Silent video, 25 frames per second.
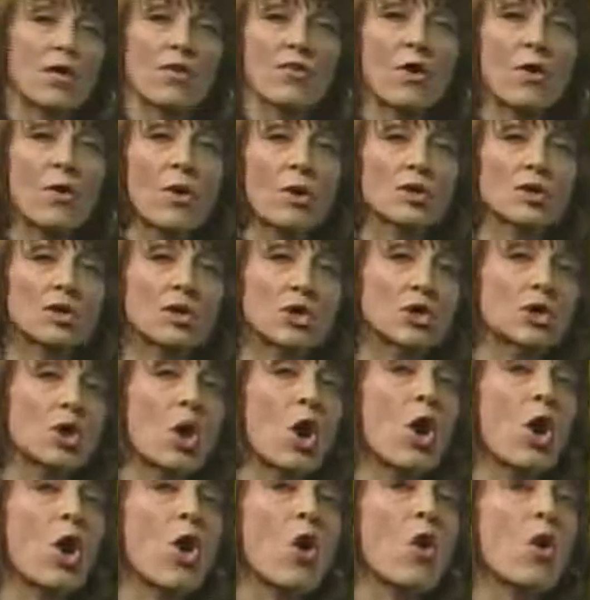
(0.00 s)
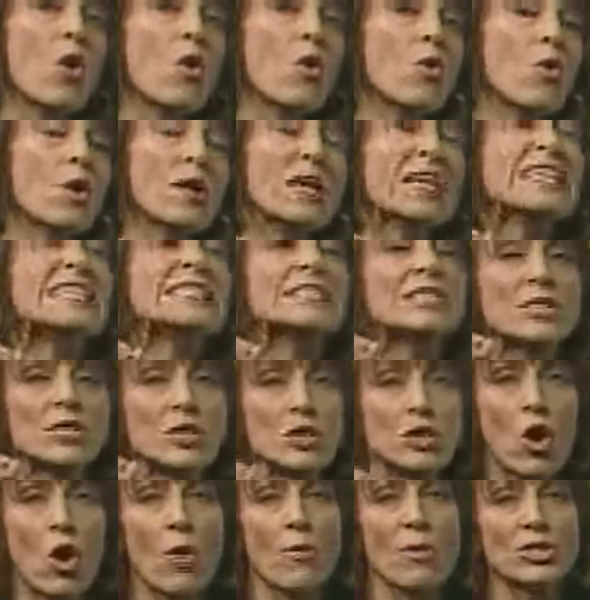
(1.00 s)
there are so is
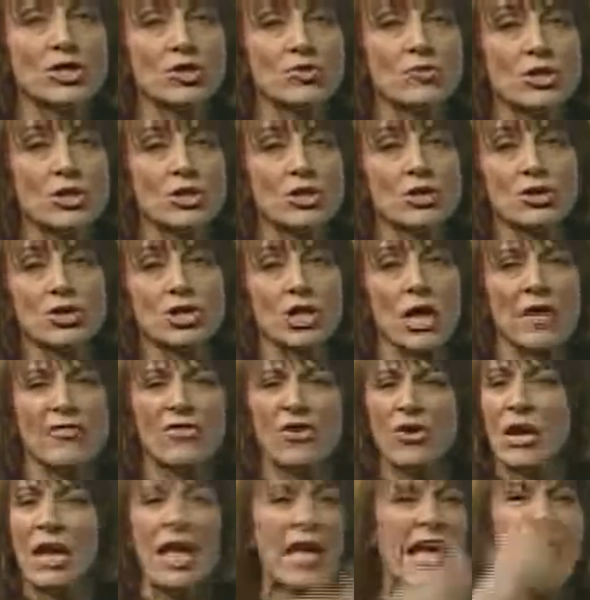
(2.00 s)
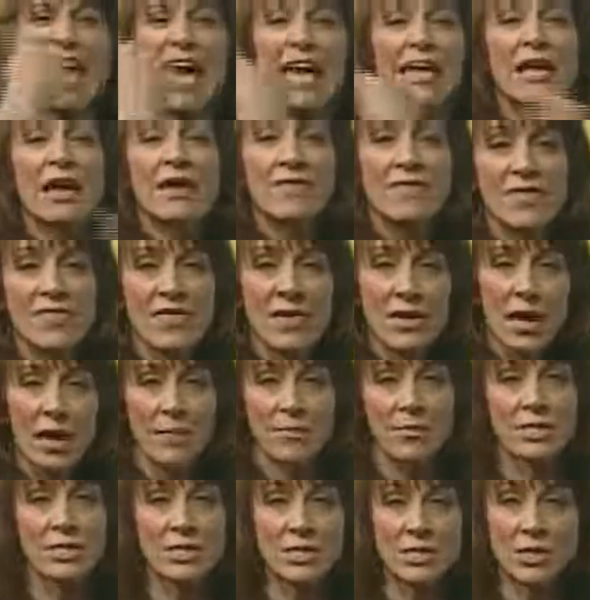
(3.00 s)
so much research out there, and everything
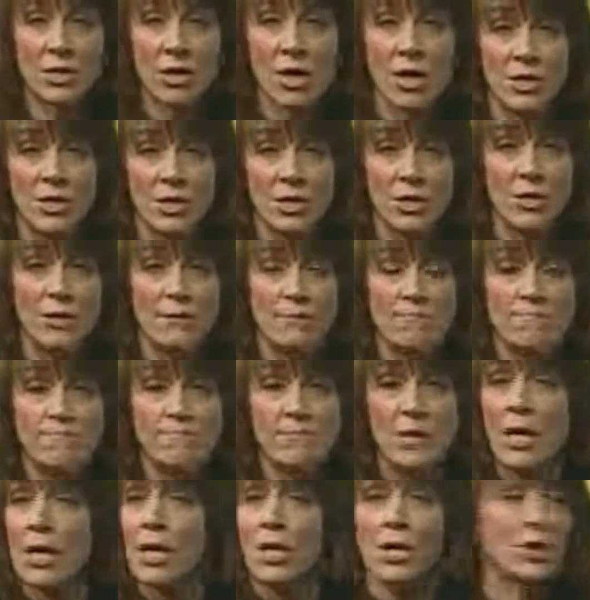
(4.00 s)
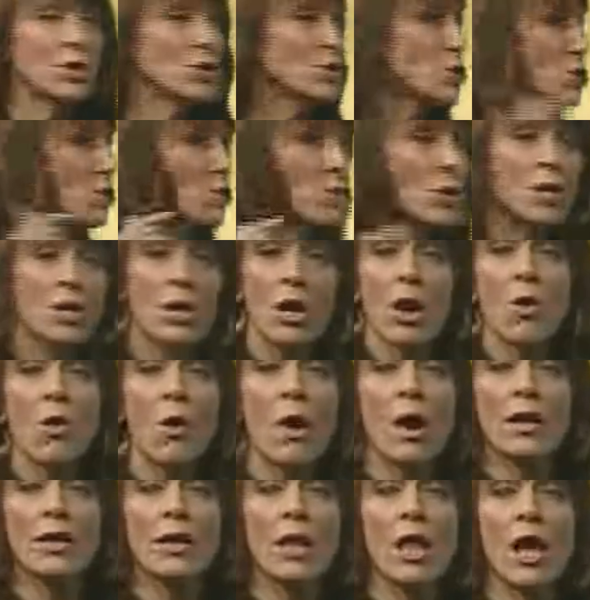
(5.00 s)
I'm listed on here, you can go
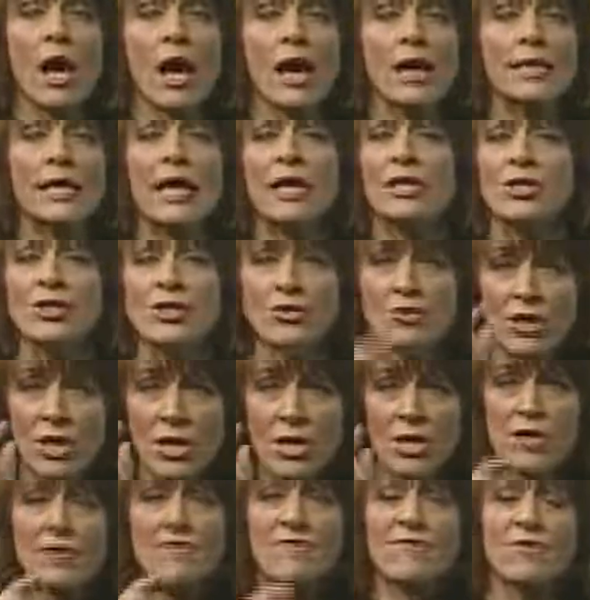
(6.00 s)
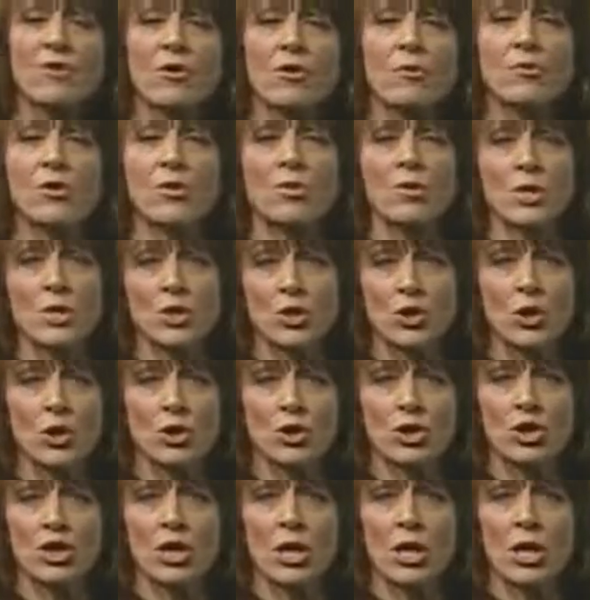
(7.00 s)
online and you can confirm the
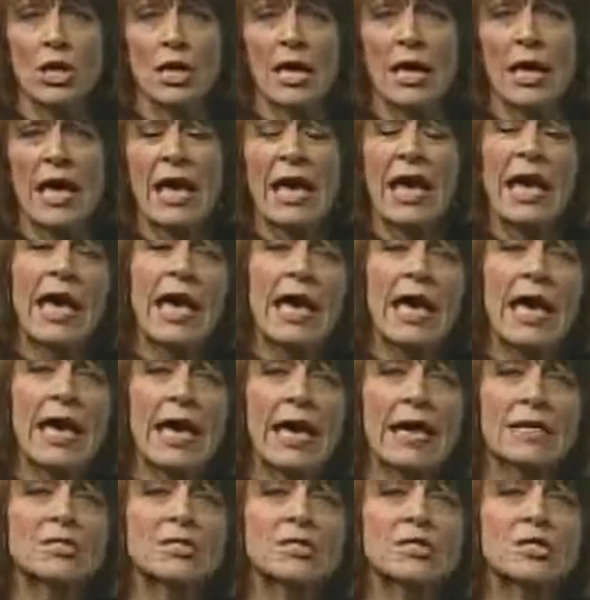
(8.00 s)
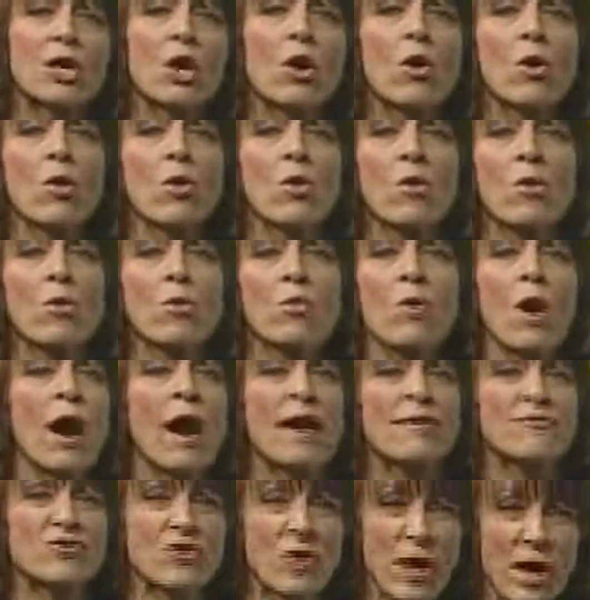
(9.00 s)
research. And so
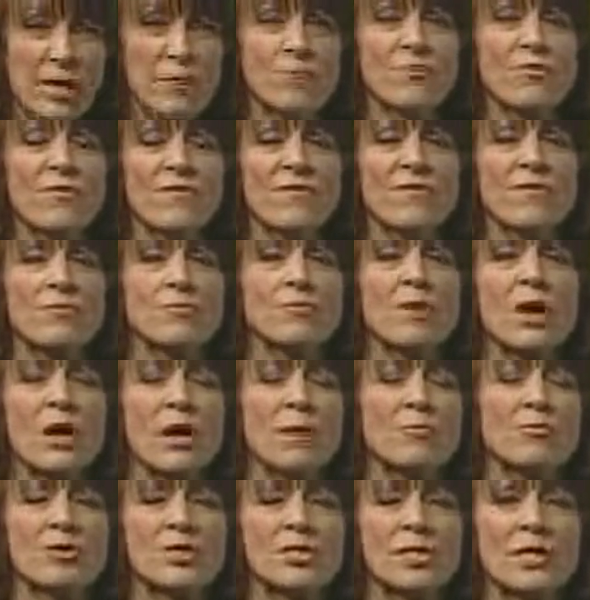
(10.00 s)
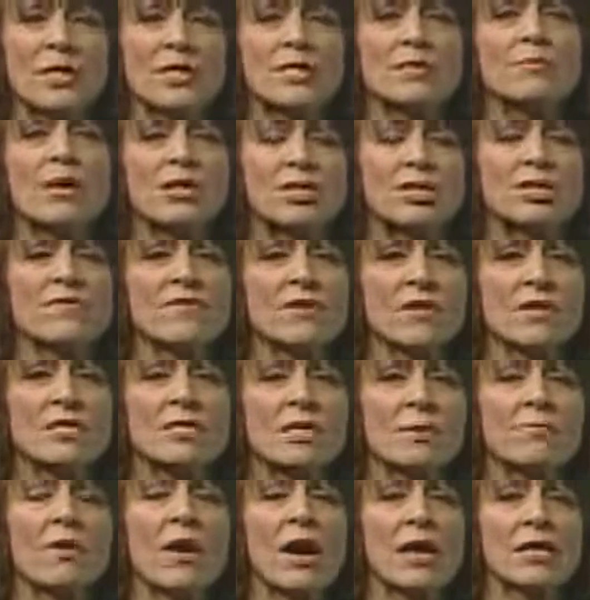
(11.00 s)
I've tried to pre uh, present as much of it
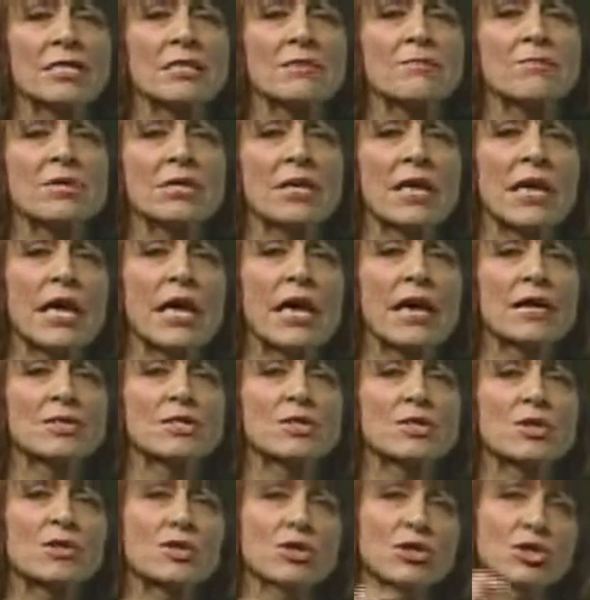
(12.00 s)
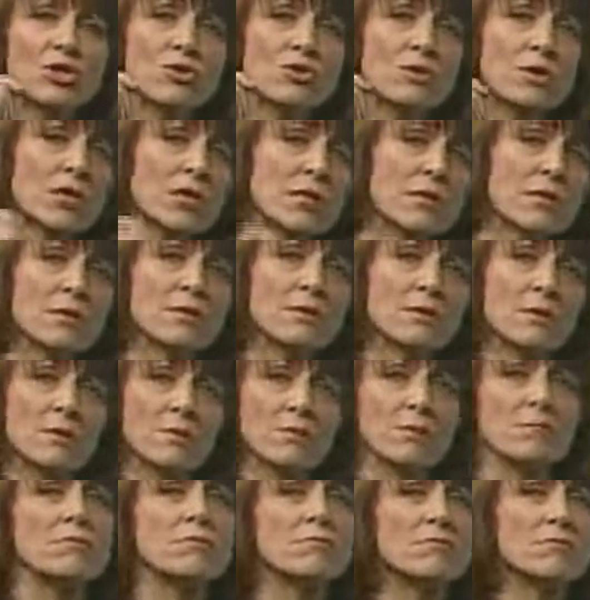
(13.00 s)
as I possibly can so that you can
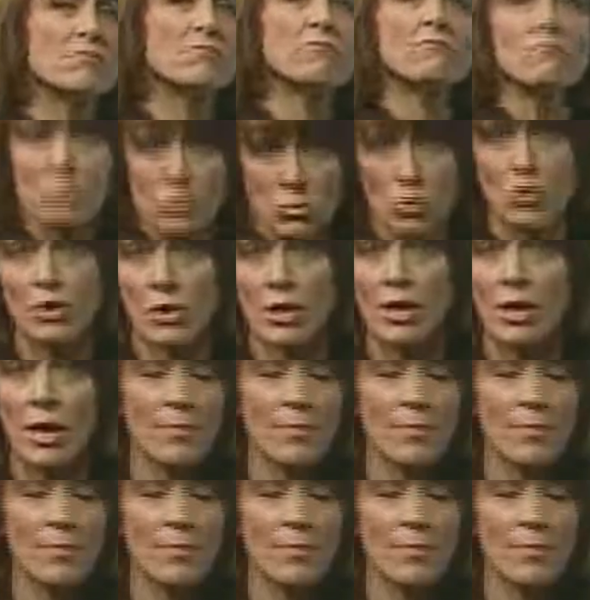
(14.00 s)
look it